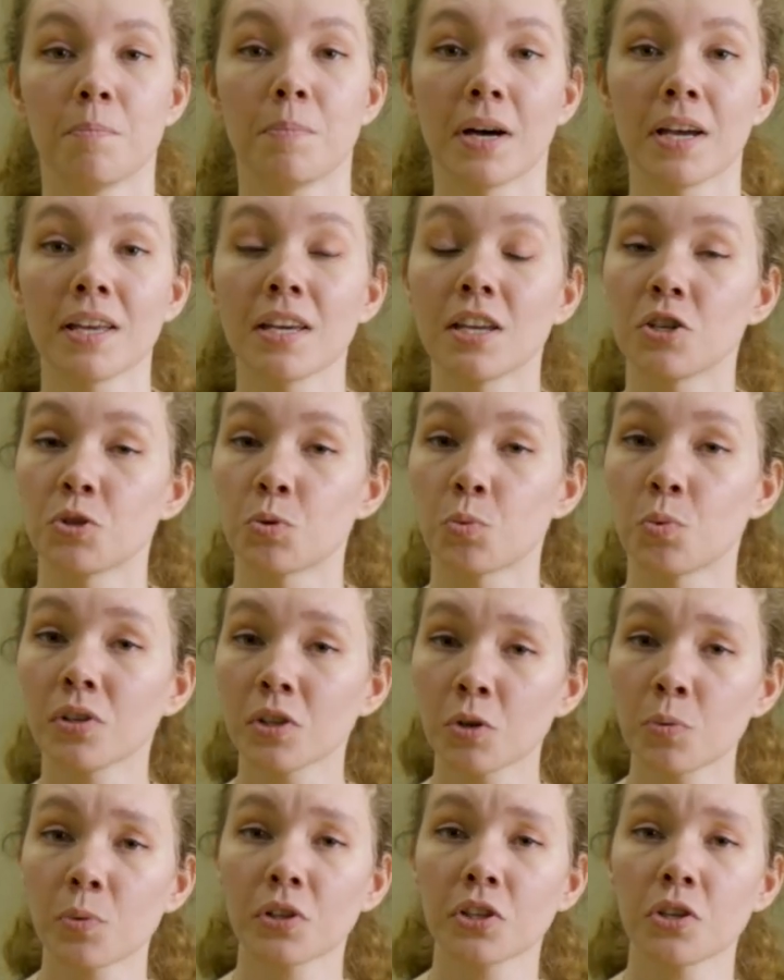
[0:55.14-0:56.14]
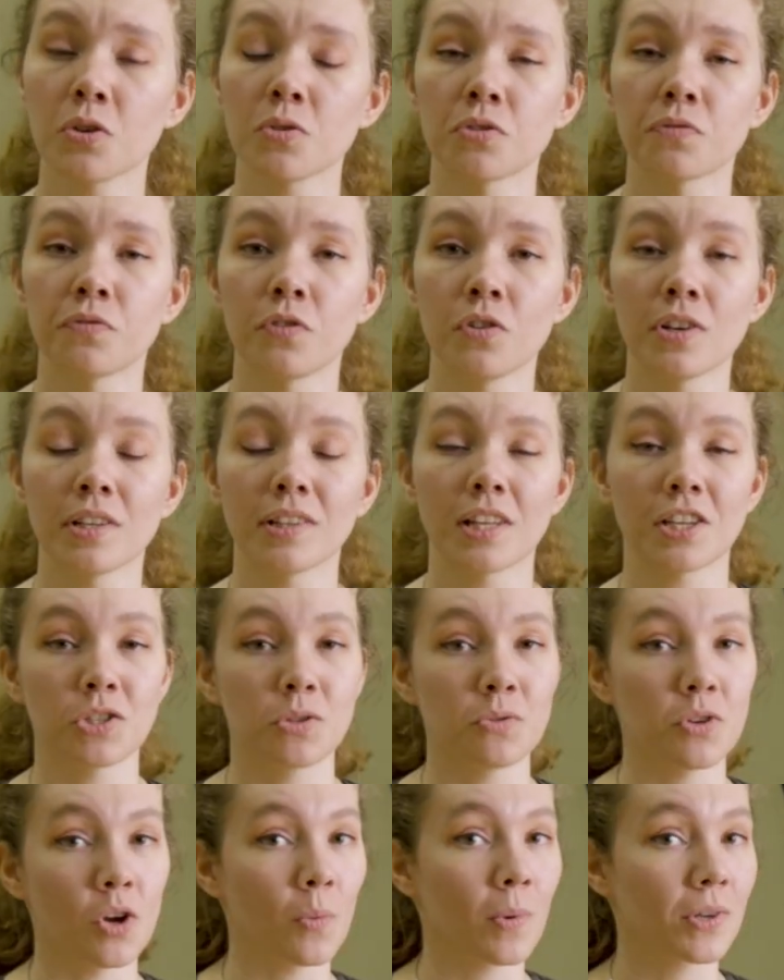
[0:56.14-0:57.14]
But it is really, really useful. It
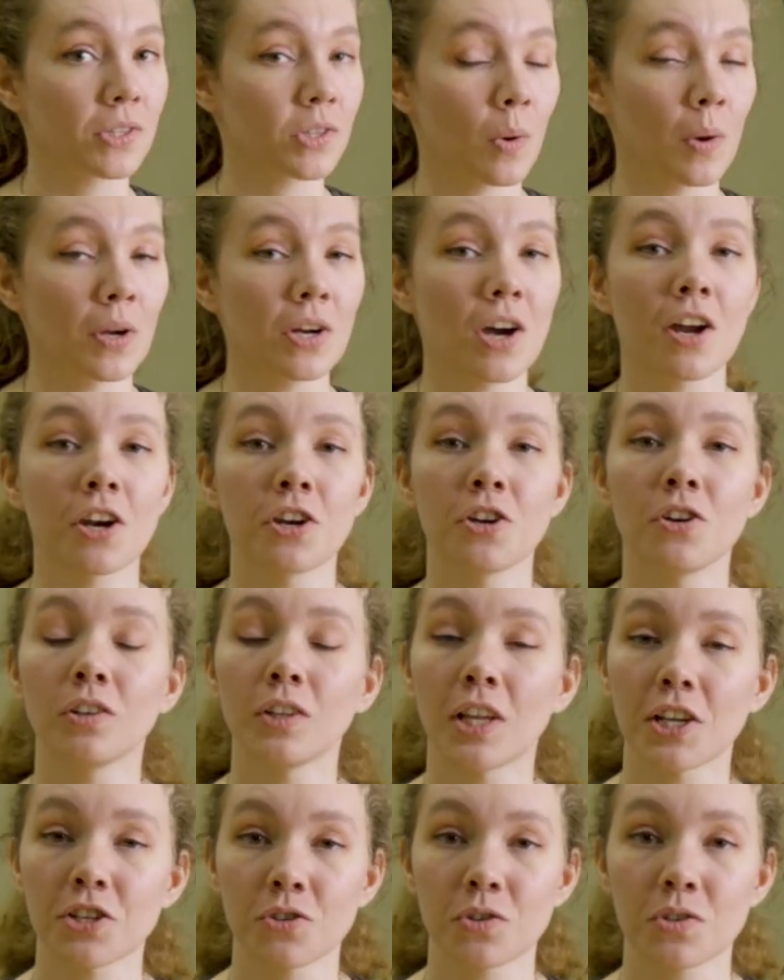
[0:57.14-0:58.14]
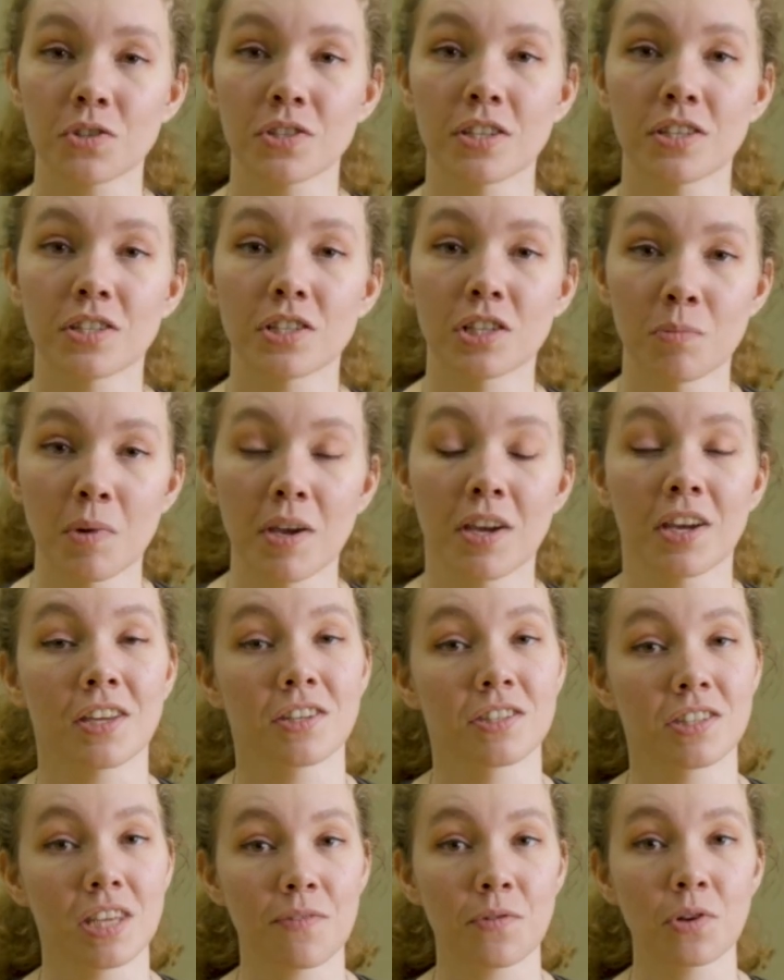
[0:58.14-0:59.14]
lets you know what's going on in your electrical system and
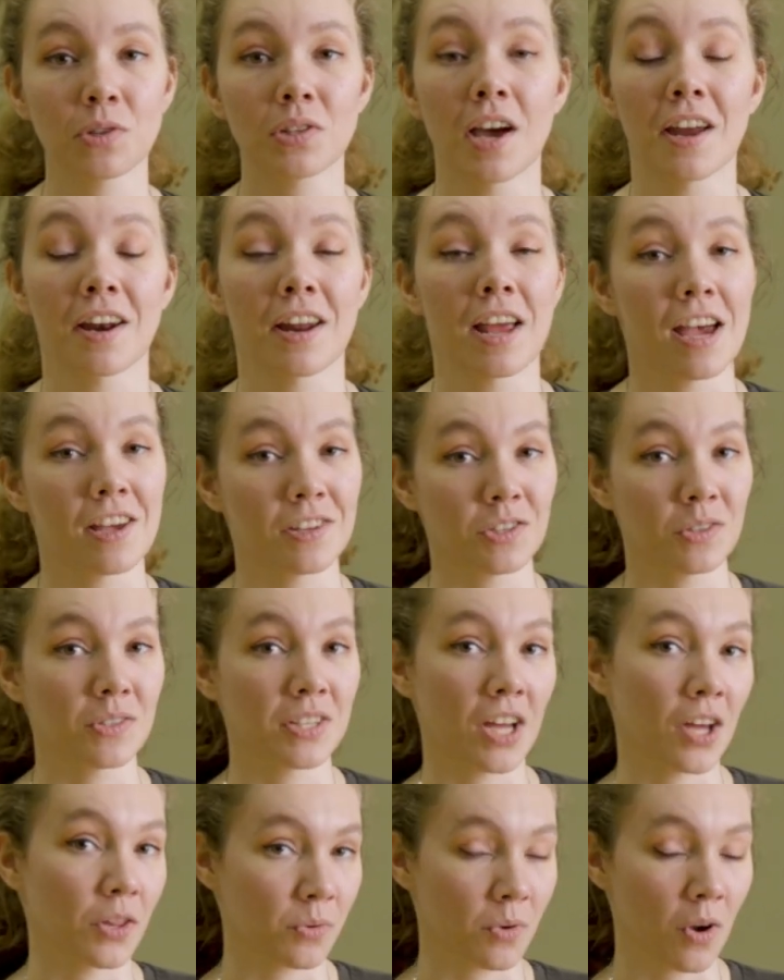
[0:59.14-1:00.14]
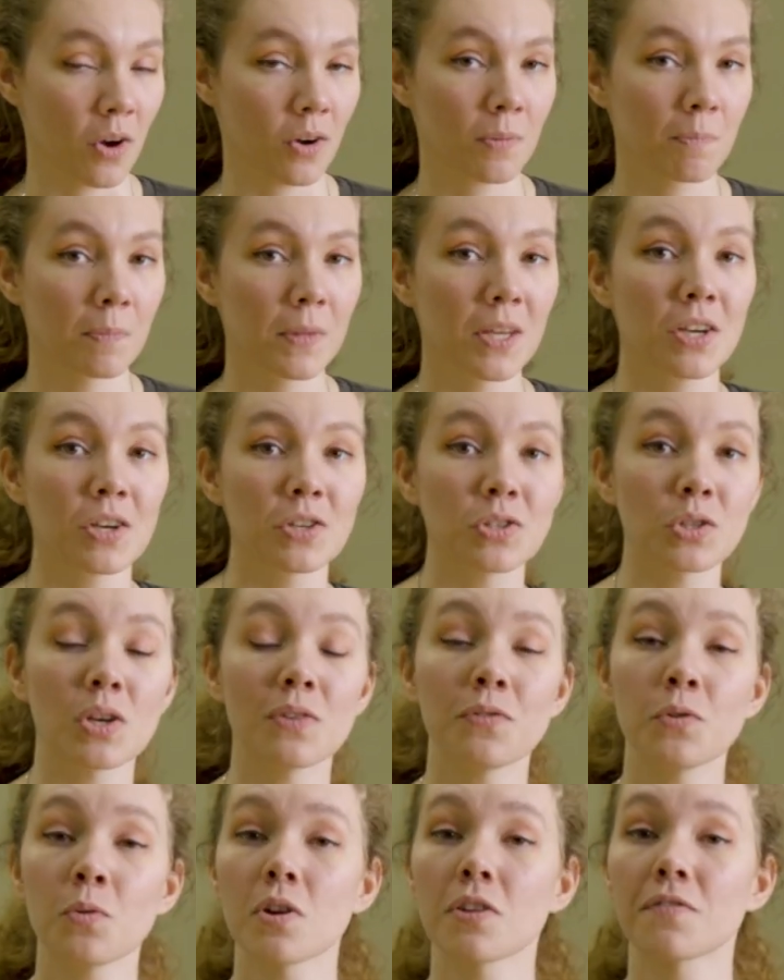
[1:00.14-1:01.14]
can save you a lot of hassle down the road. So
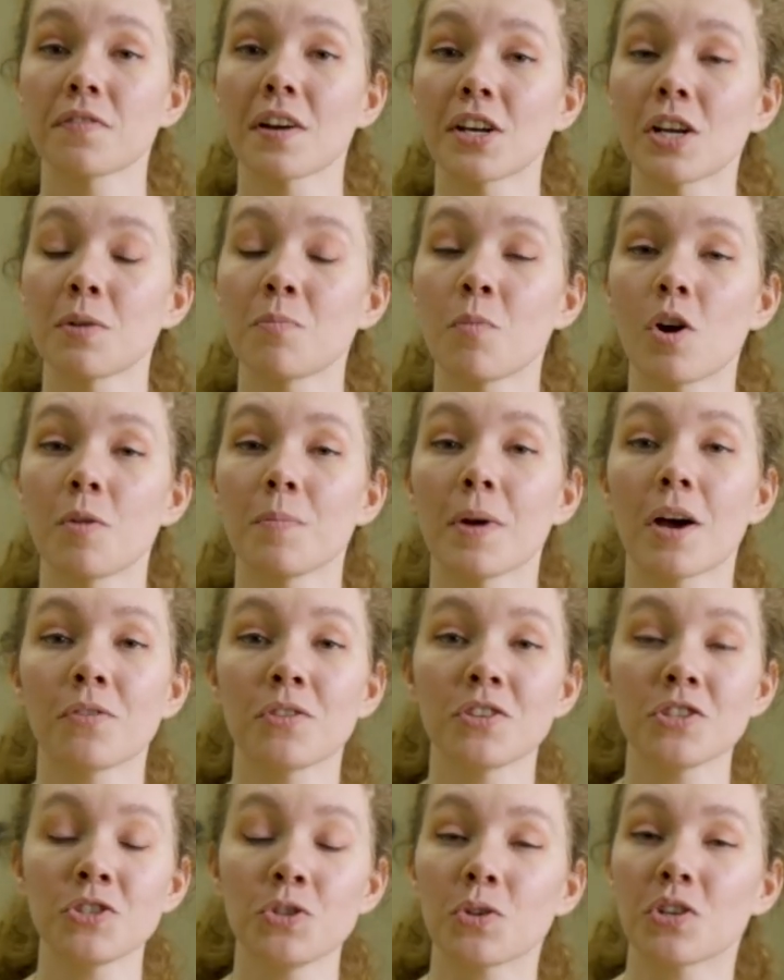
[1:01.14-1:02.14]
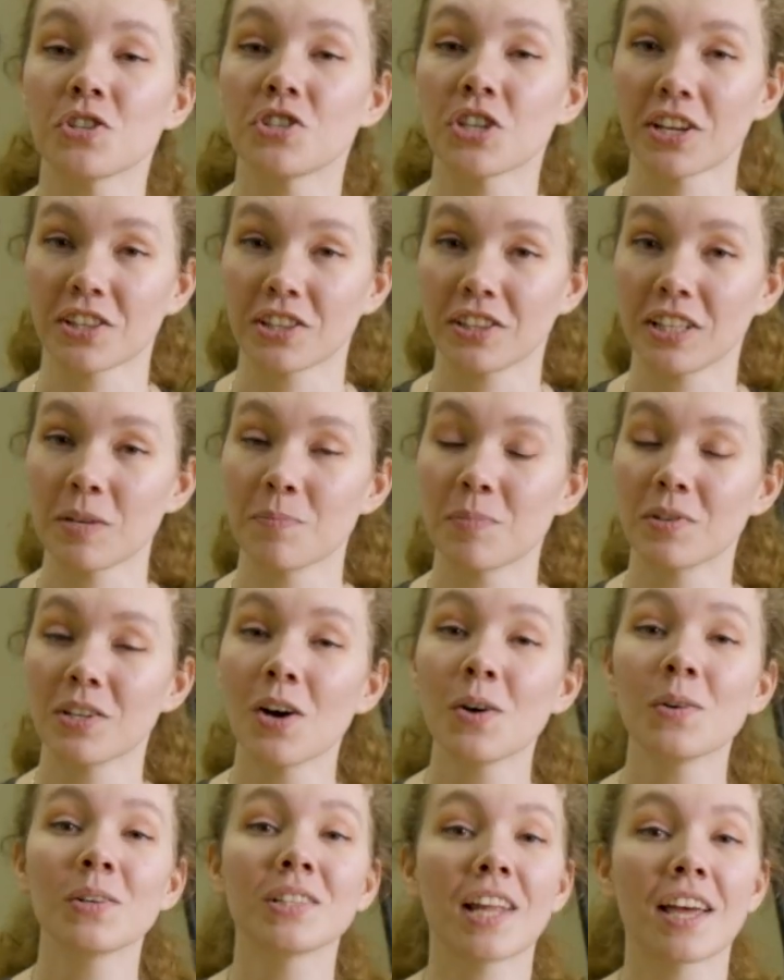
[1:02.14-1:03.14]
if you want to find out more about this, you can check the link
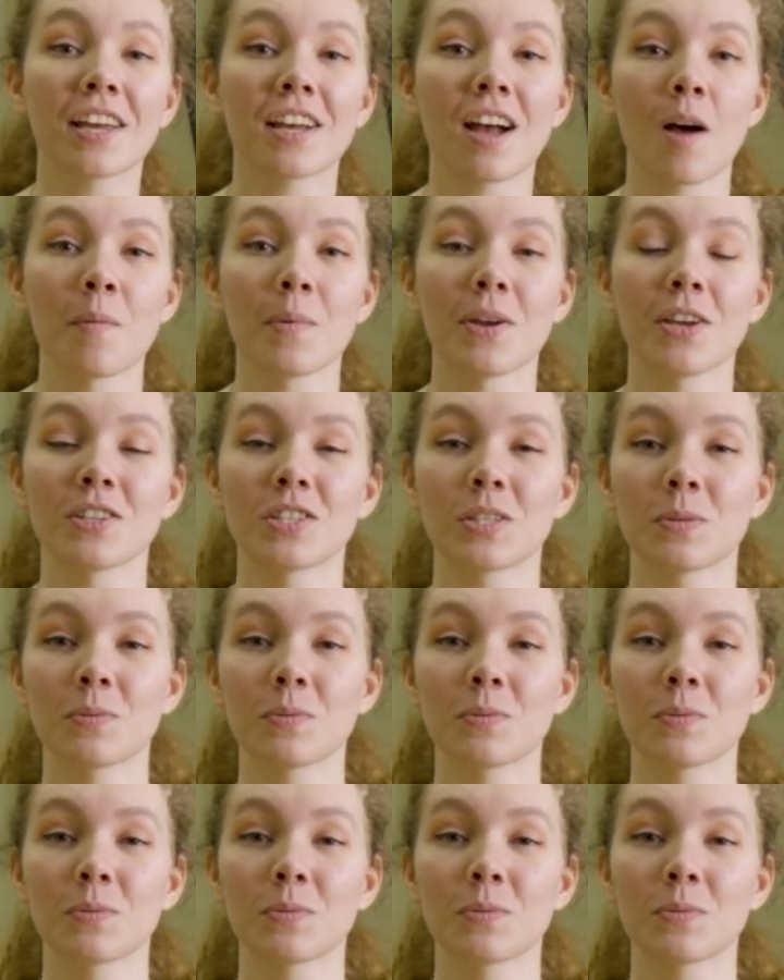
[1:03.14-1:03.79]
below, like, comment, and